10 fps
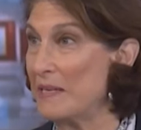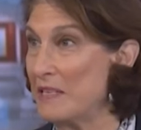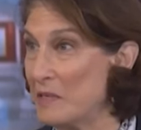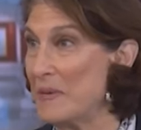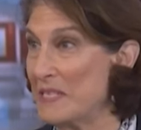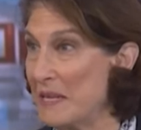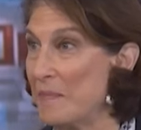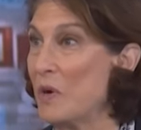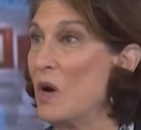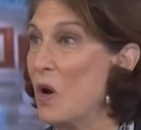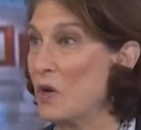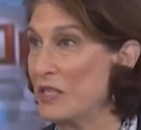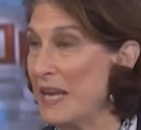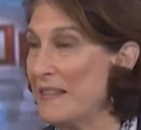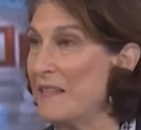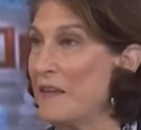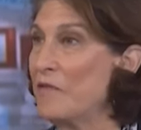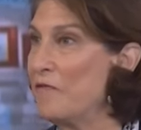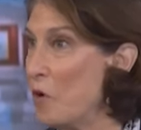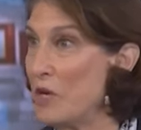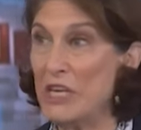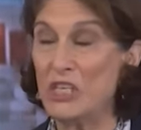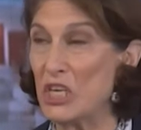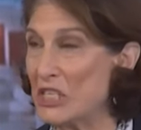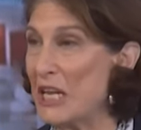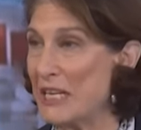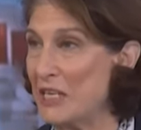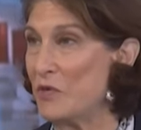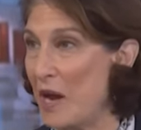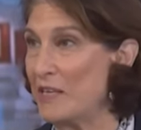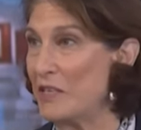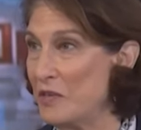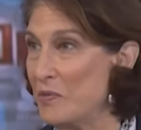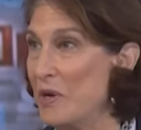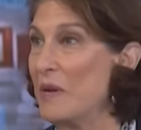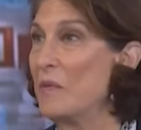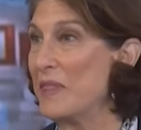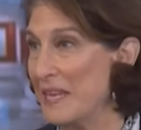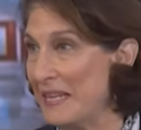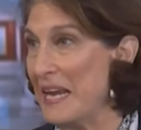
can dismiss them or say that they're phony, just like he tried to do with